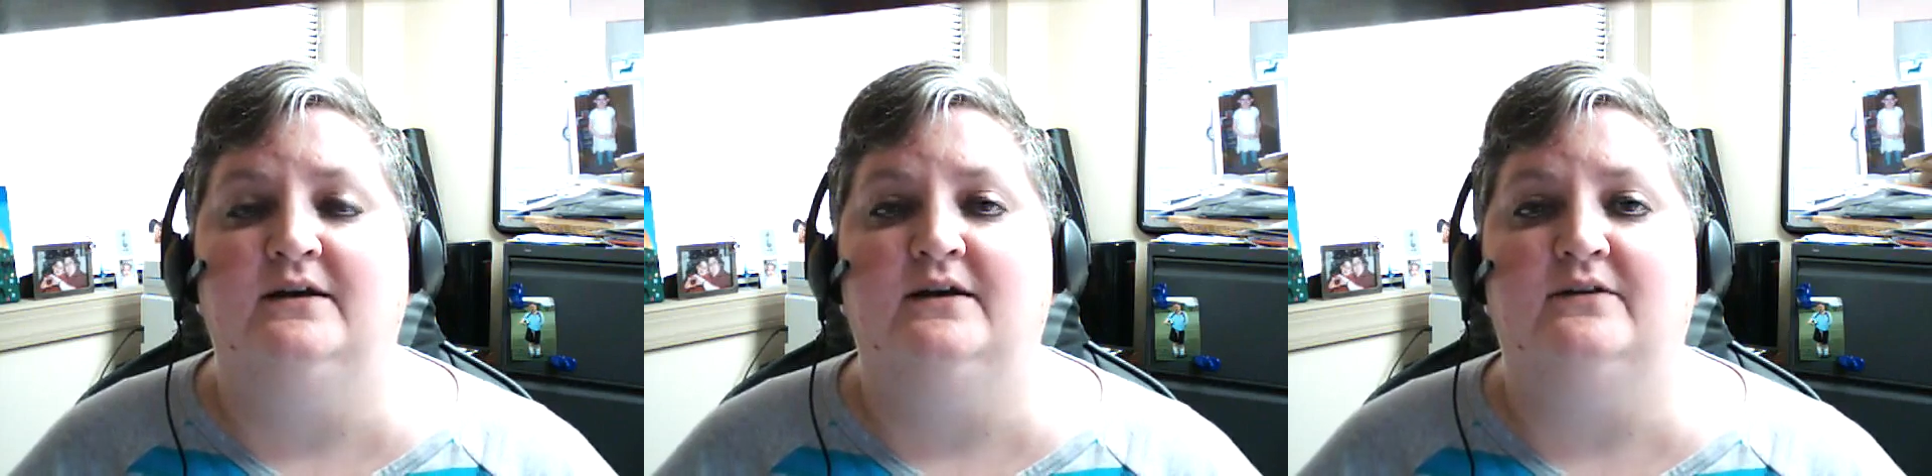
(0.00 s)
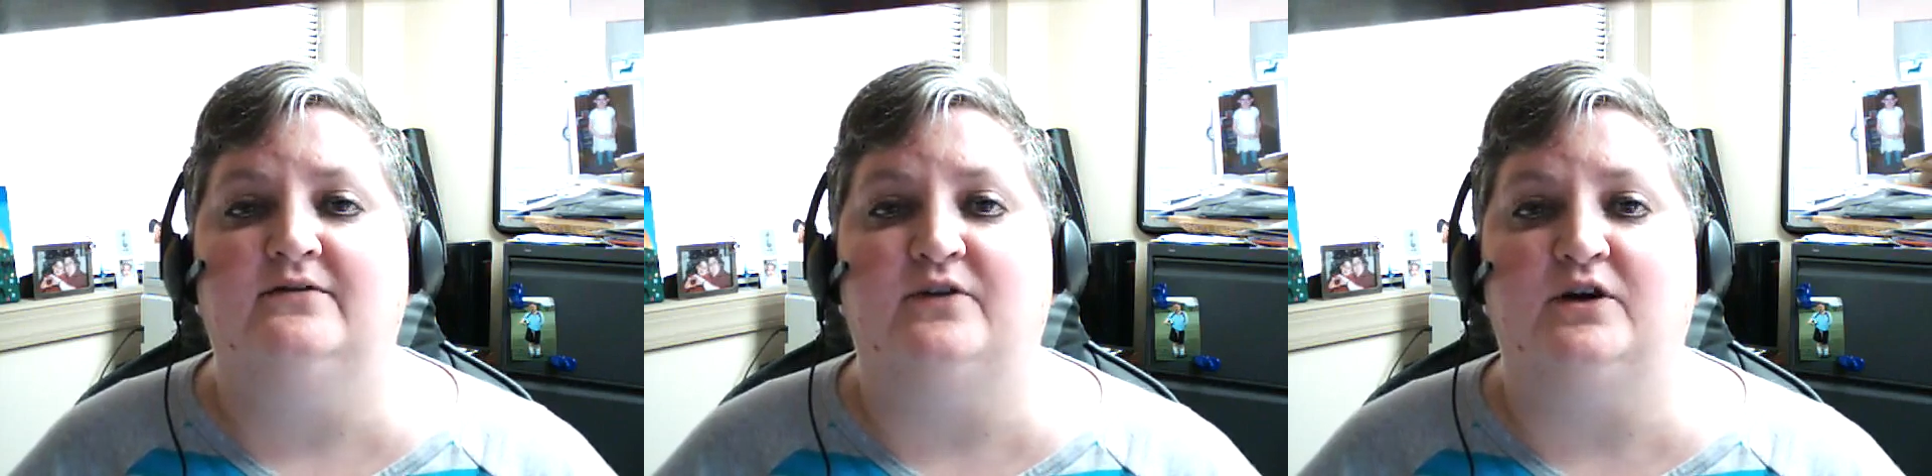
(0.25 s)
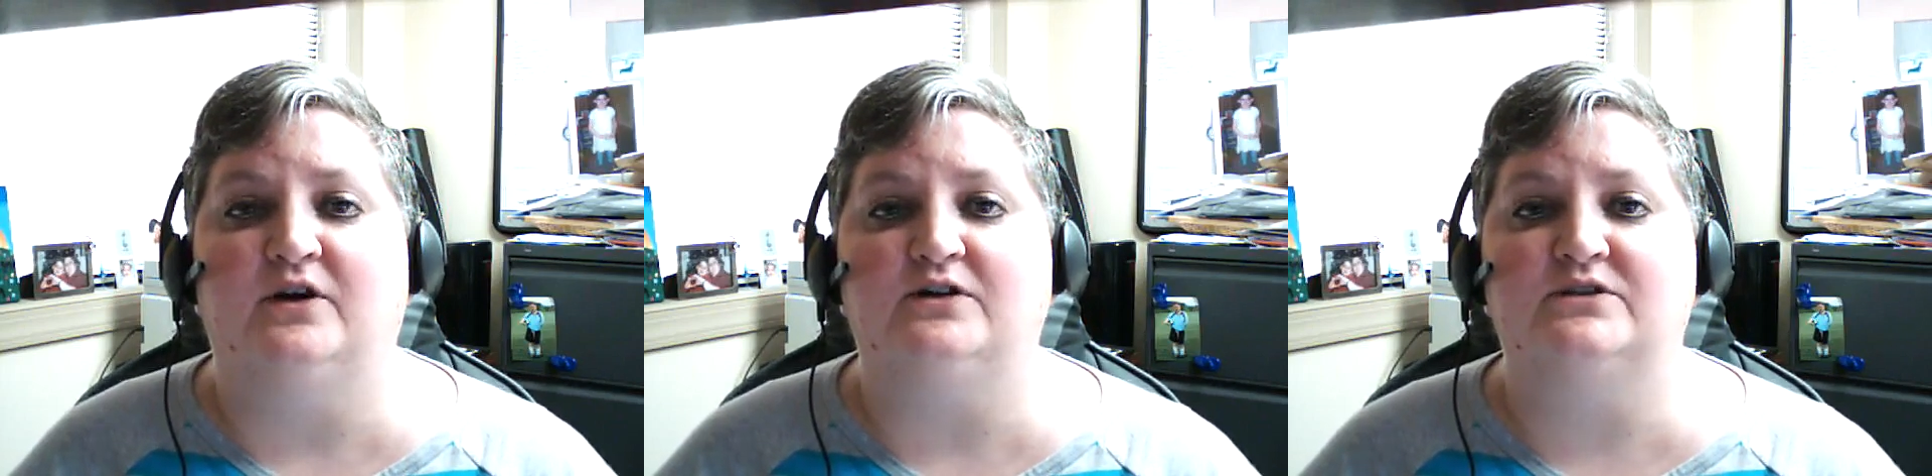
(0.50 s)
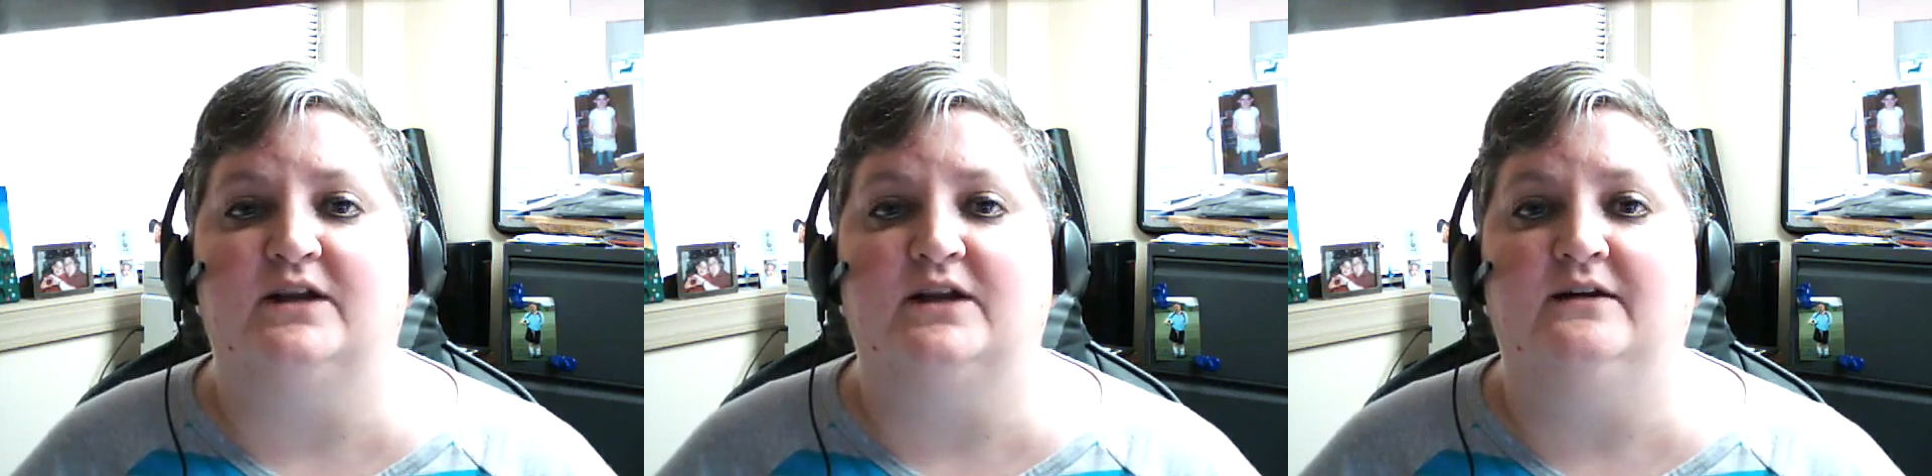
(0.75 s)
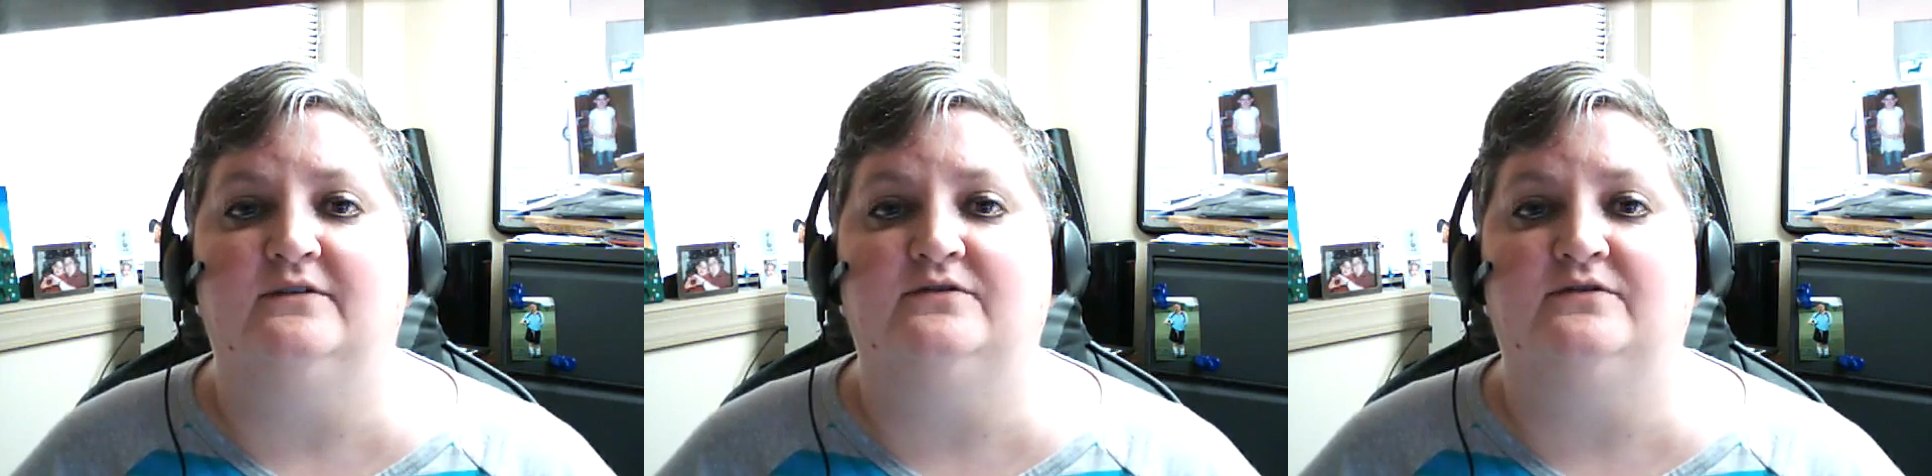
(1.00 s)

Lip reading: 1st of